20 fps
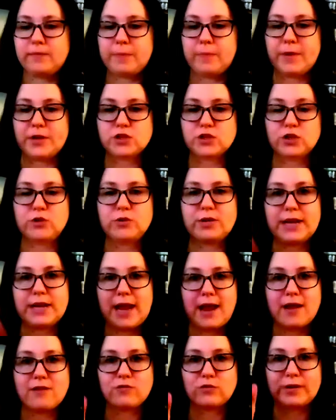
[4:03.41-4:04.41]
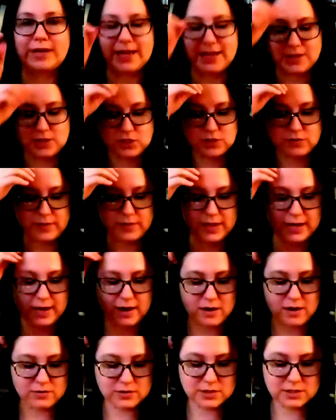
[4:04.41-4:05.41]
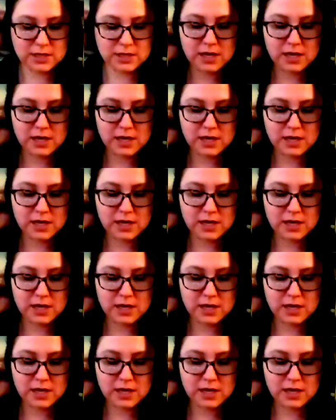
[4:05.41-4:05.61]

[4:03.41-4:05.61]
Make sure you get every inch of that house.